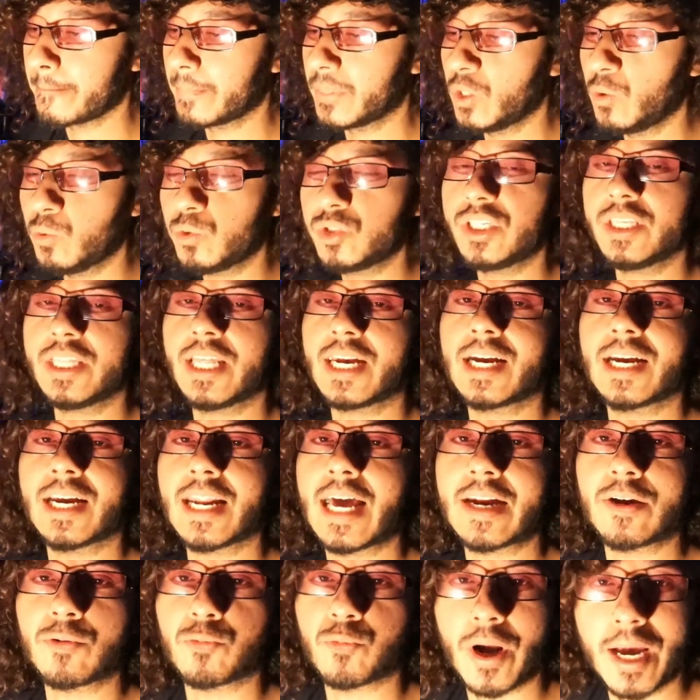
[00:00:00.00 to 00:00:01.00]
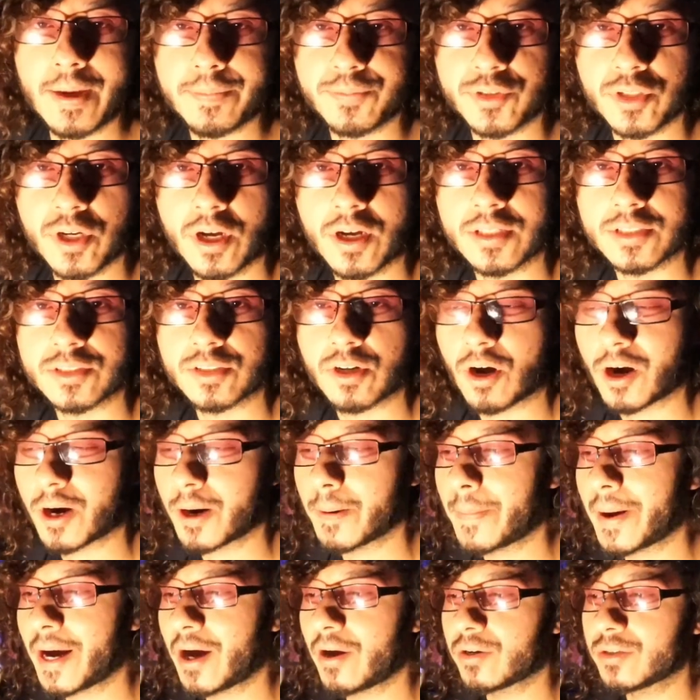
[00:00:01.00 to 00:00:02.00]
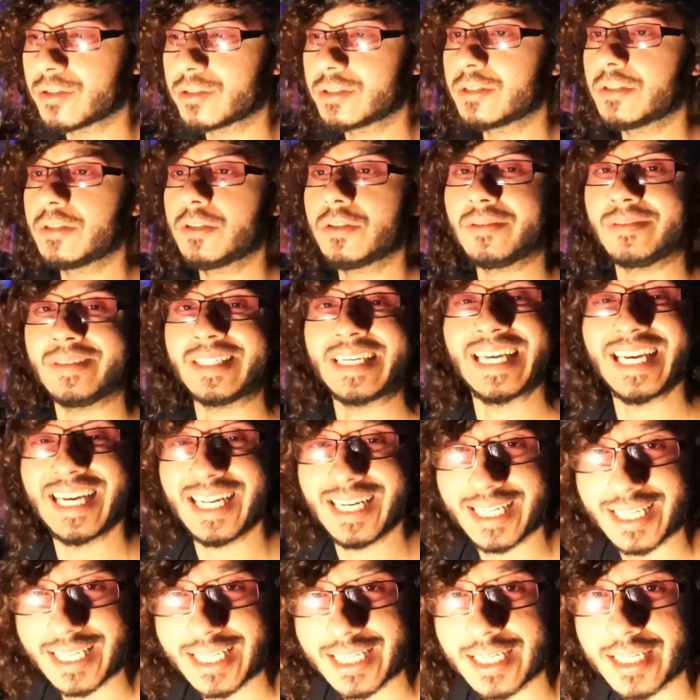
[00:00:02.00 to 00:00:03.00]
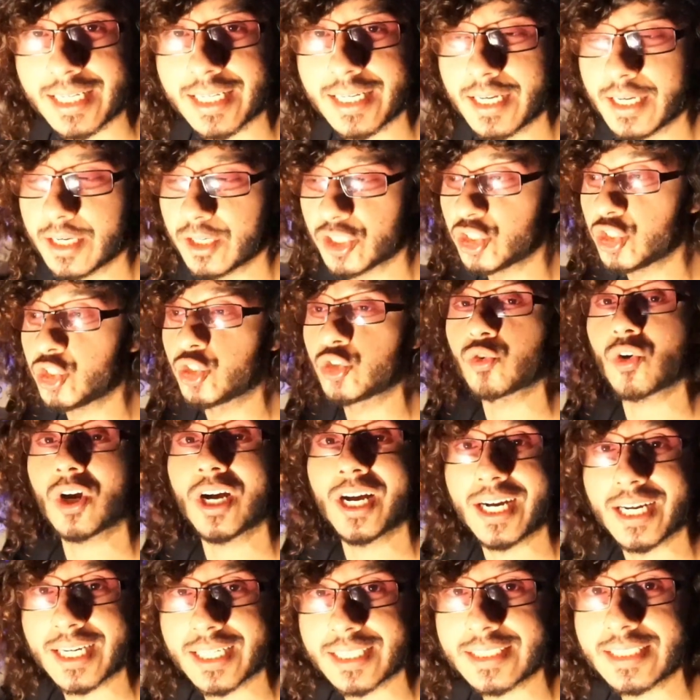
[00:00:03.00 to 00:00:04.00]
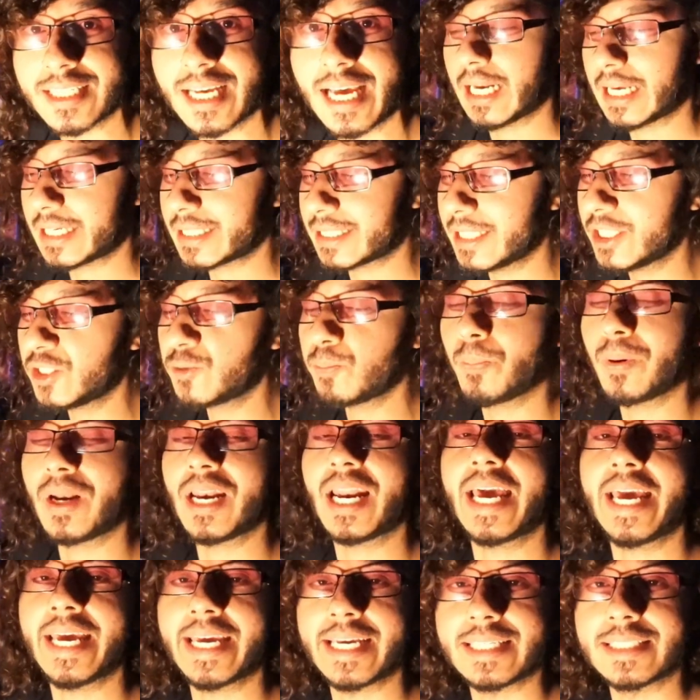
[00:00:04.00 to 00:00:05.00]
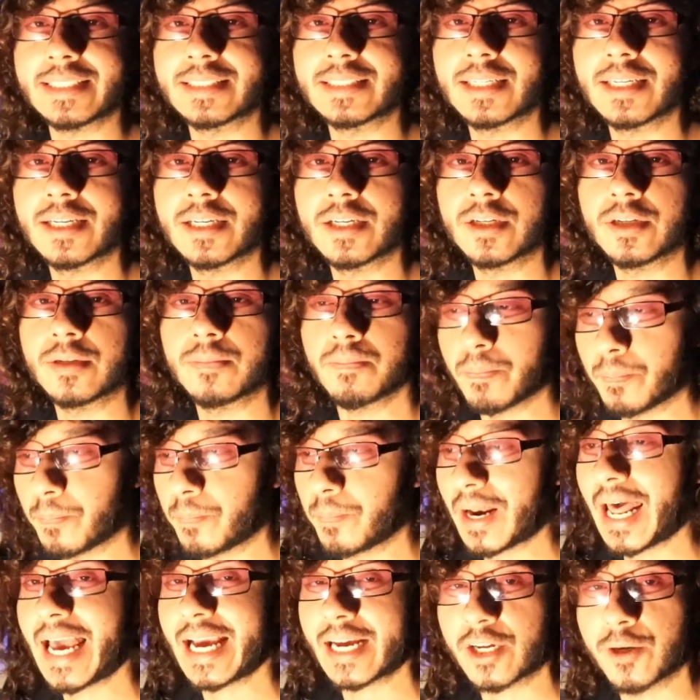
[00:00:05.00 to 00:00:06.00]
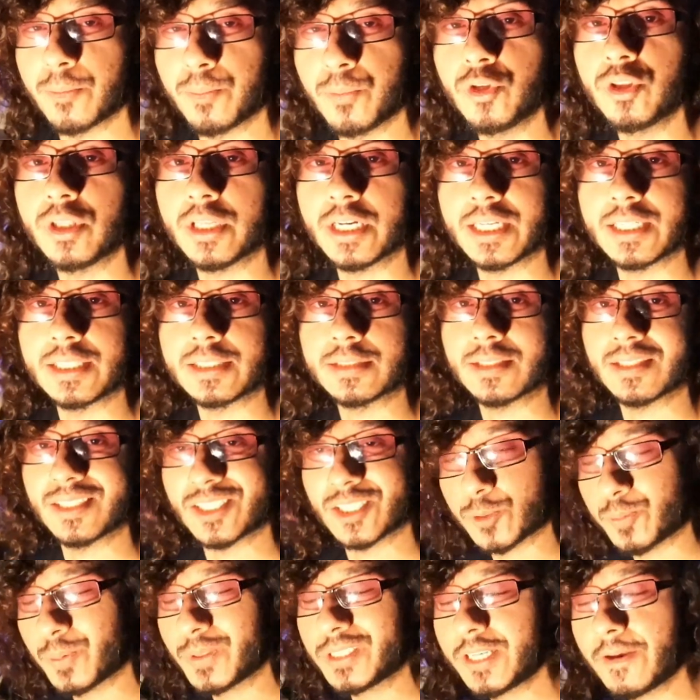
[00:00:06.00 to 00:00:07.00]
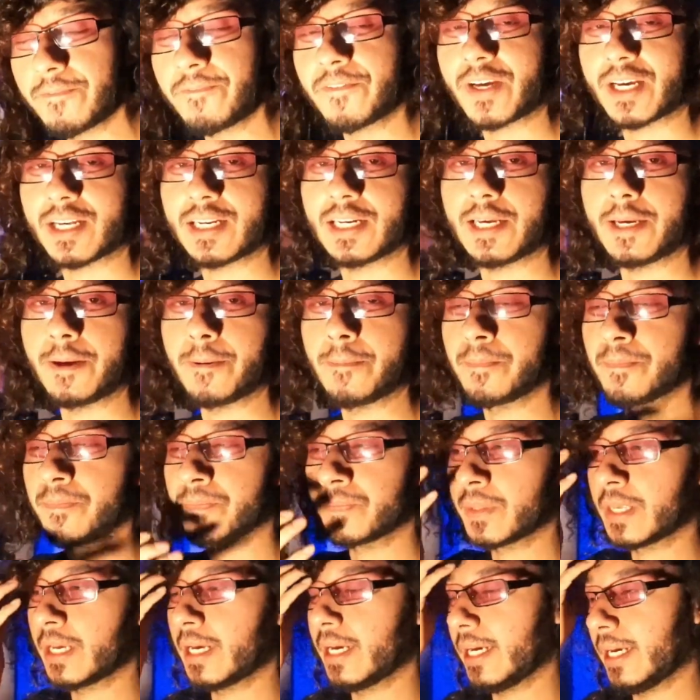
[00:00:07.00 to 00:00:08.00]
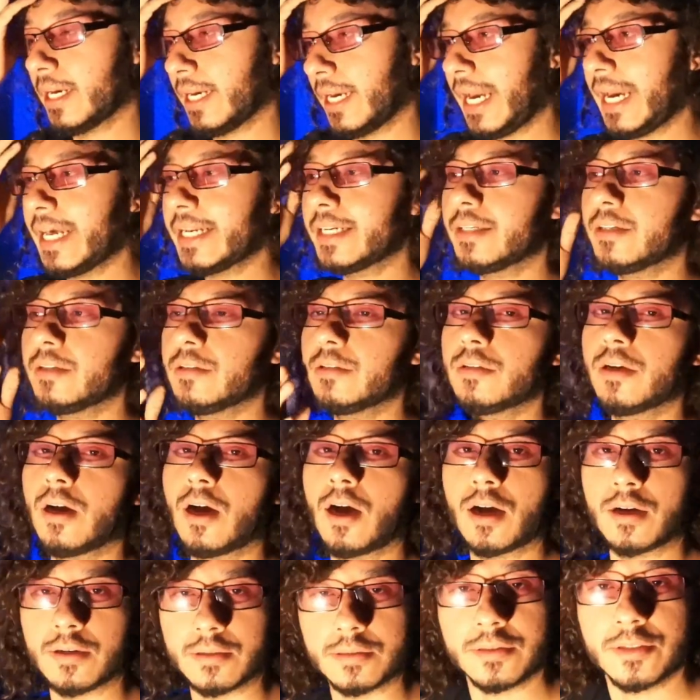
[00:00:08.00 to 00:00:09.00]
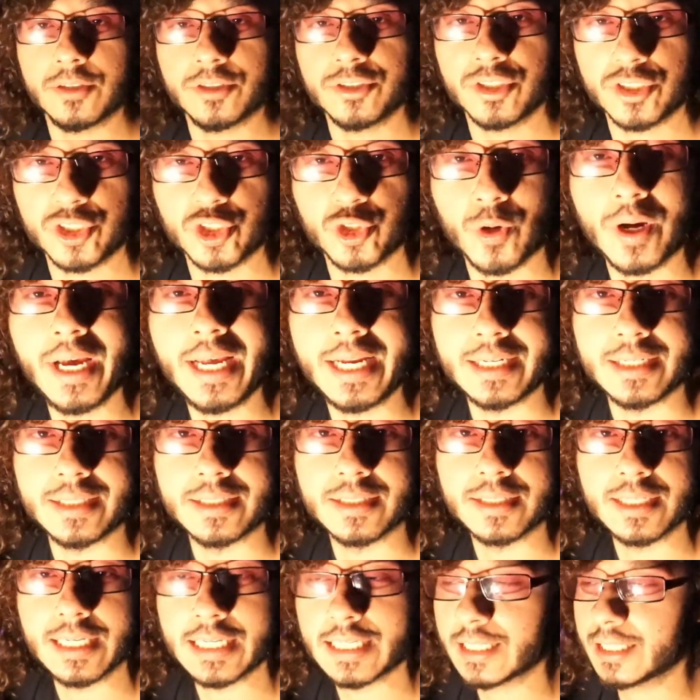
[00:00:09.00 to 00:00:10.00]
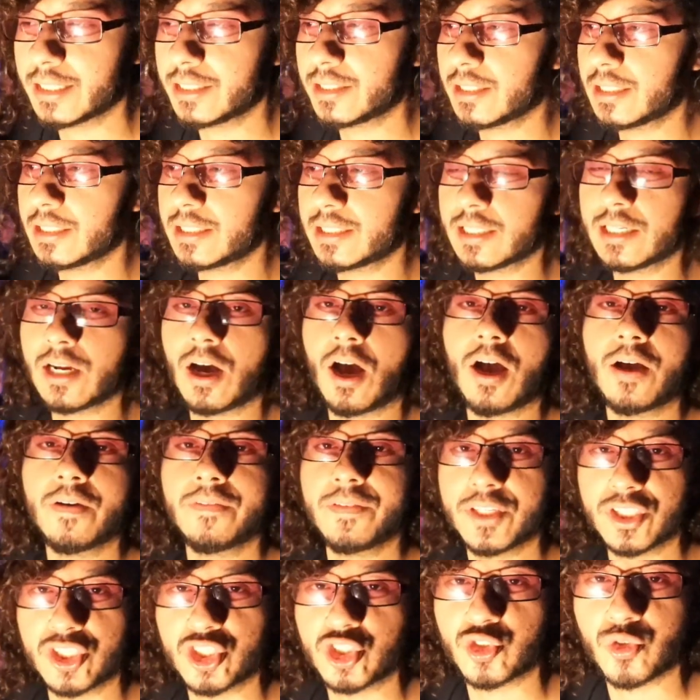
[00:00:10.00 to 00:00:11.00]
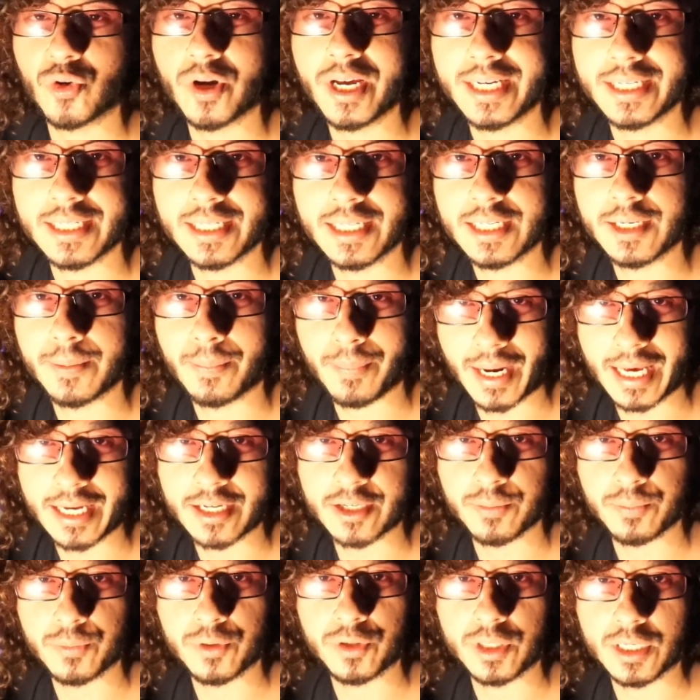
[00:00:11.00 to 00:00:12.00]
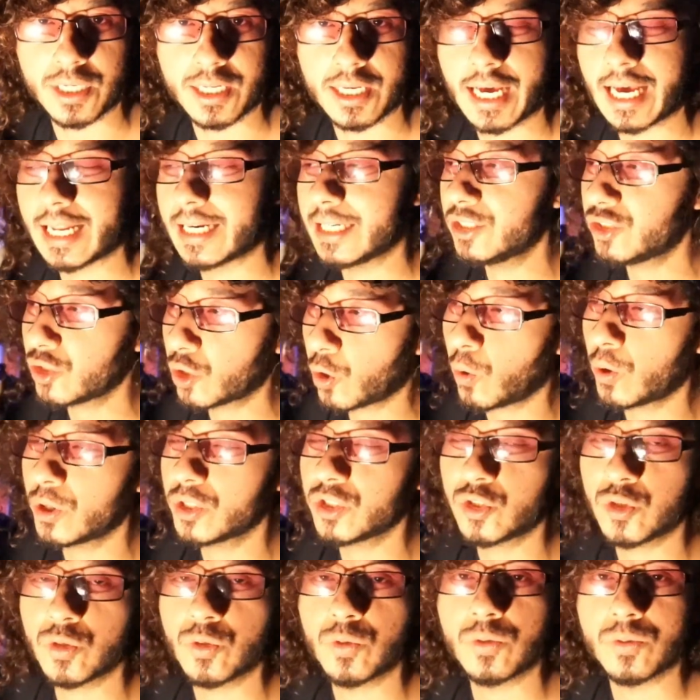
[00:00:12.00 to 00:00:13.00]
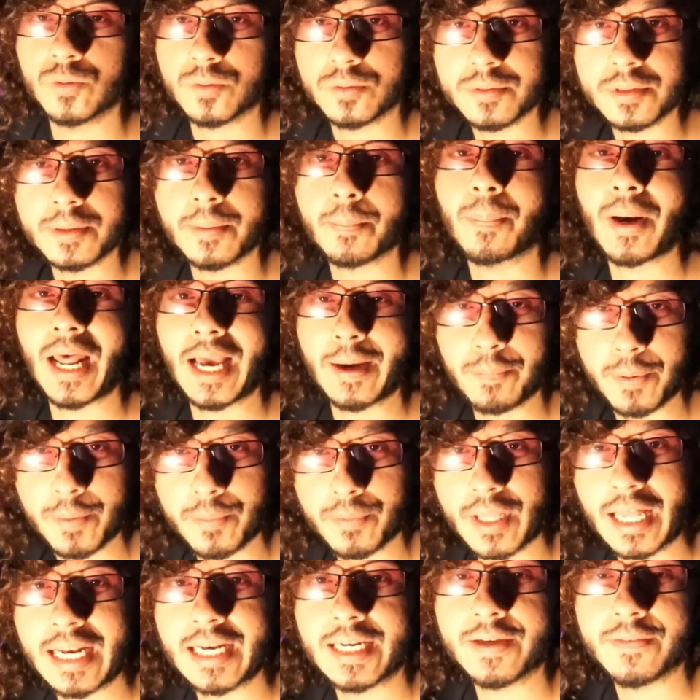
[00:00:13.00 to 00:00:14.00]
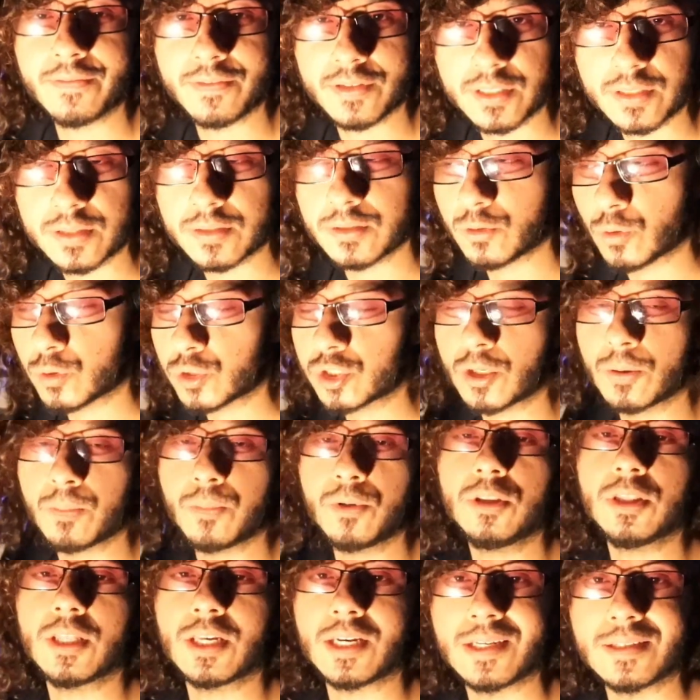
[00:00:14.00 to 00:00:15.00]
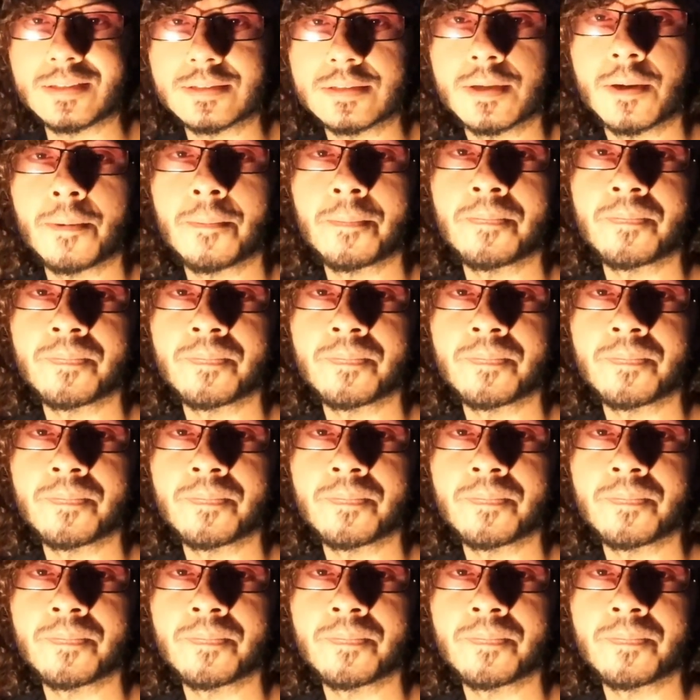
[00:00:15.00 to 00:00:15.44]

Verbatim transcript: you will see that a lot of rap songs are about killing, drugs. Like this plagues black communities specifically. And there's a trend. It's it's an obvious trend in the black community, at least according to the black people that live in those communities.